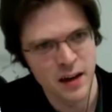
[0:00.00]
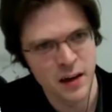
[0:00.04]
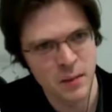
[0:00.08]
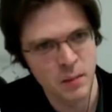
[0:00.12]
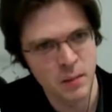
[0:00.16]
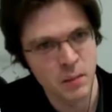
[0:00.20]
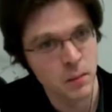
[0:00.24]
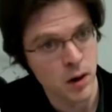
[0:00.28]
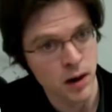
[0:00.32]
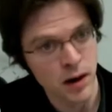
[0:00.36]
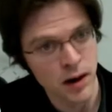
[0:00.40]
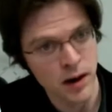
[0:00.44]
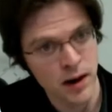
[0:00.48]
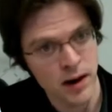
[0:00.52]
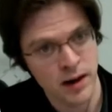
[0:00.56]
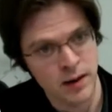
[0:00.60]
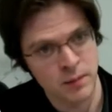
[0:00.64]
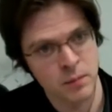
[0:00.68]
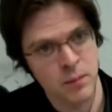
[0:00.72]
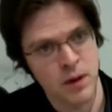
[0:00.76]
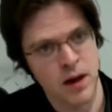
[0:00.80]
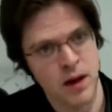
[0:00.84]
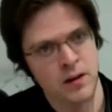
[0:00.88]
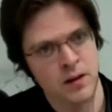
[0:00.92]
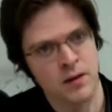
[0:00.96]
my
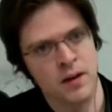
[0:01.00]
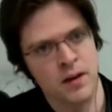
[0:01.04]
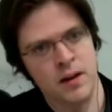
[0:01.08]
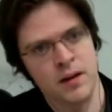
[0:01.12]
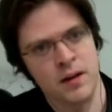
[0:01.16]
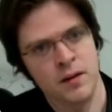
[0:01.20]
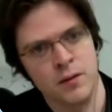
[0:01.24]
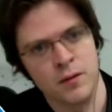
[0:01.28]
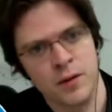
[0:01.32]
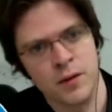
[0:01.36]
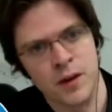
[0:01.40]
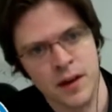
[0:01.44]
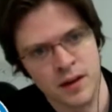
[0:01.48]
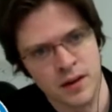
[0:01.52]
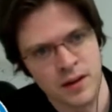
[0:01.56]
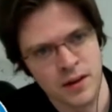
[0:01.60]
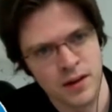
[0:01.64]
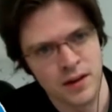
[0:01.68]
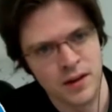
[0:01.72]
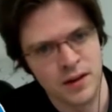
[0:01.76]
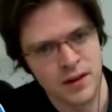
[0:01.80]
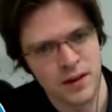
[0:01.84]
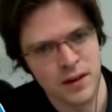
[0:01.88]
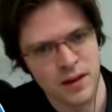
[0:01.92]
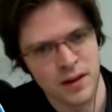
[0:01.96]
background, in fact,
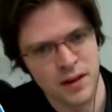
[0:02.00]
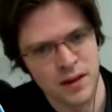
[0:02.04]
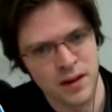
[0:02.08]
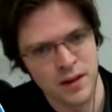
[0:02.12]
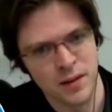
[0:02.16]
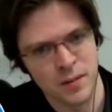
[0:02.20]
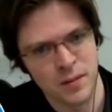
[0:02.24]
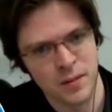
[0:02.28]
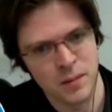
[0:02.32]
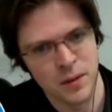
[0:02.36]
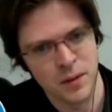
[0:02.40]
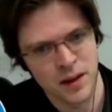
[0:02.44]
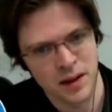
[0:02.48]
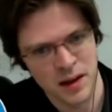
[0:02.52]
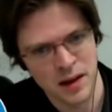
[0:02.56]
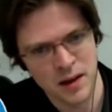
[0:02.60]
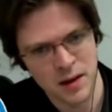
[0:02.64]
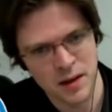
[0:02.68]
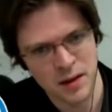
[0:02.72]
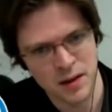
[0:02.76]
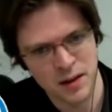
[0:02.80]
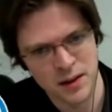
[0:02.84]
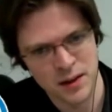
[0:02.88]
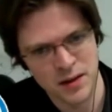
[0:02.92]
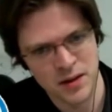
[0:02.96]
is in mechanical
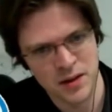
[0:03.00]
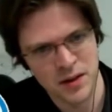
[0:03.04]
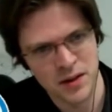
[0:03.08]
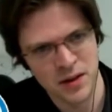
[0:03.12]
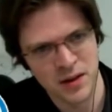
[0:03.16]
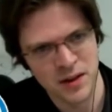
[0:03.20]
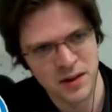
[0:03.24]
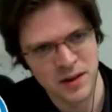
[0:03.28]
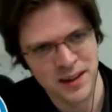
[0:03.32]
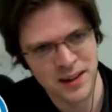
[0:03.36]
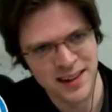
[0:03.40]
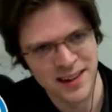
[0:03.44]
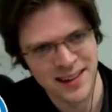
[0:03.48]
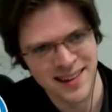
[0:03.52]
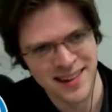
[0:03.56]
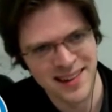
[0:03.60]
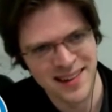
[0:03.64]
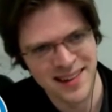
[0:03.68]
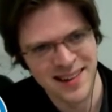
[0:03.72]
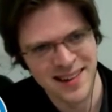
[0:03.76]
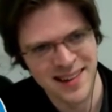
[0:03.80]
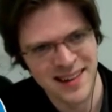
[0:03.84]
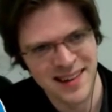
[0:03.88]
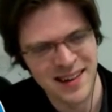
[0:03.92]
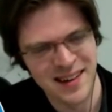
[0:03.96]
engineering,
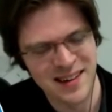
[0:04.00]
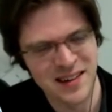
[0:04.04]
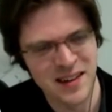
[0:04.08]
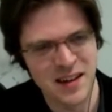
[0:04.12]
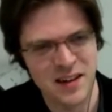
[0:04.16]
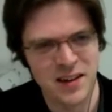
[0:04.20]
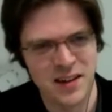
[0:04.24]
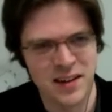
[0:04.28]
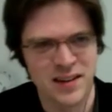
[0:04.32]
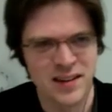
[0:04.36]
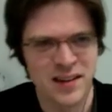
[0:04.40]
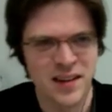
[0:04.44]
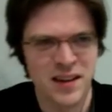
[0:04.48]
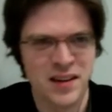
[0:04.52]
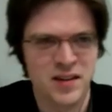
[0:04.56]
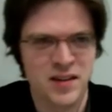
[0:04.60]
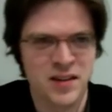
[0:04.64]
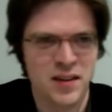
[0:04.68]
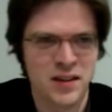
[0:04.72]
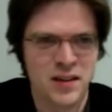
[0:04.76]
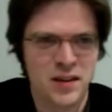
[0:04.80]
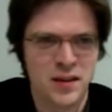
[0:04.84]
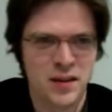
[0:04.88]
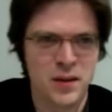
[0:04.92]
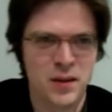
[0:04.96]
and yet I teach
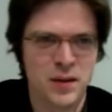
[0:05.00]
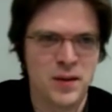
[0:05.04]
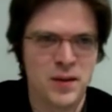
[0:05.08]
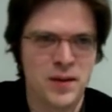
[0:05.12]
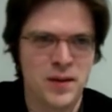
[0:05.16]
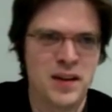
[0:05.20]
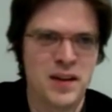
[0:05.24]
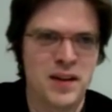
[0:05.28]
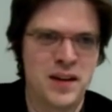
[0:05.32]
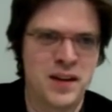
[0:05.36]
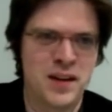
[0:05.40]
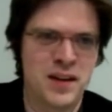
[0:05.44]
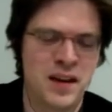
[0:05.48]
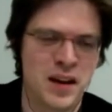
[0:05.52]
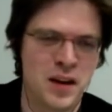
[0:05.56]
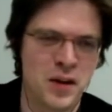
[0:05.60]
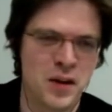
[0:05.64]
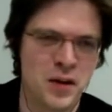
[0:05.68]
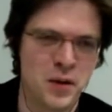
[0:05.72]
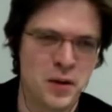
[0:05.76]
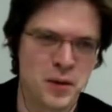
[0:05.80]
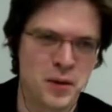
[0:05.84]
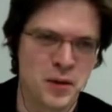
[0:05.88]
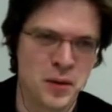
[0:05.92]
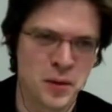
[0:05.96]
into the
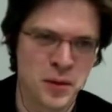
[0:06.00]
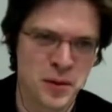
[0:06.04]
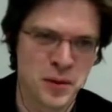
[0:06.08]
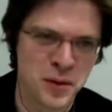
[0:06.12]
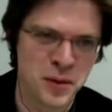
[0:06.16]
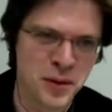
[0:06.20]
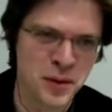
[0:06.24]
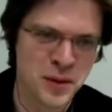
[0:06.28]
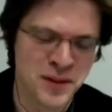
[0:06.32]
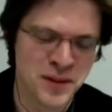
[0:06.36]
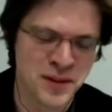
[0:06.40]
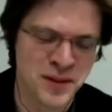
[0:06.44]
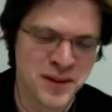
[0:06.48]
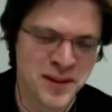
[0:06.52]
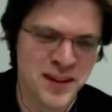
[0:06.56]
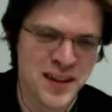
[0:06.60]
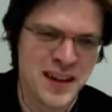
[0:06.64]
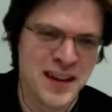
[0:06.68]
aeronautical course,